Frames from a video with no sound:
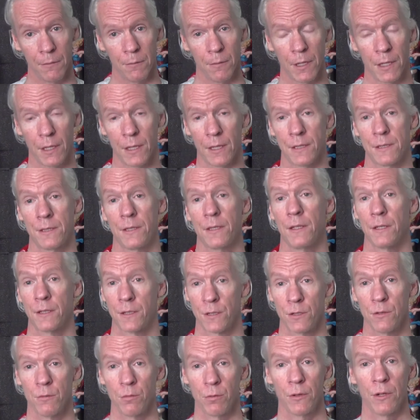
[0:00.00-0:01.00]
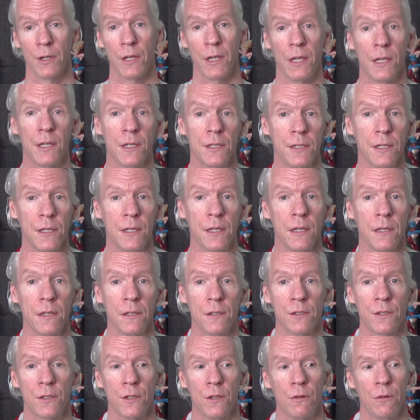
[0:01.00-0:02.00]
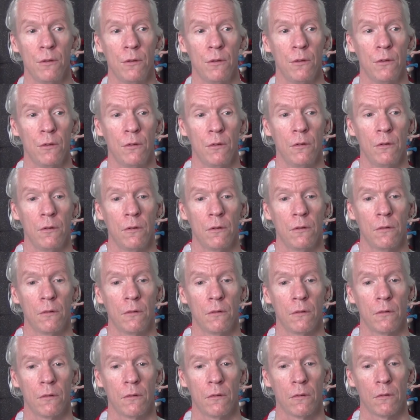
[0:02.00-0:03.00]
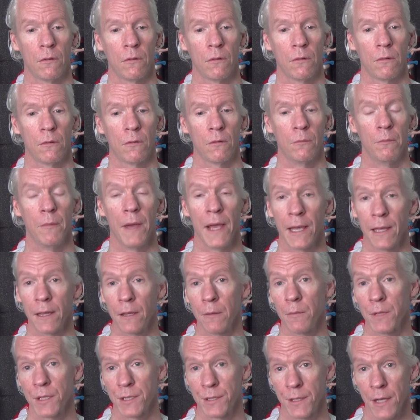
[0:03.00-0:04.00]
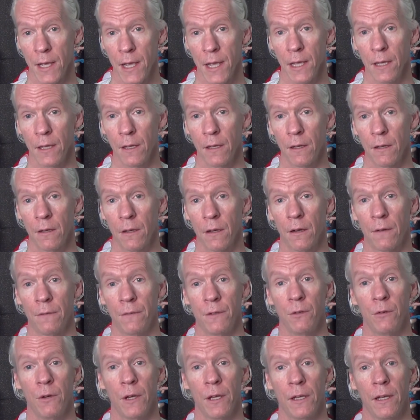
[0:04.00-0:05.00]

because it's super easy to make the mistake of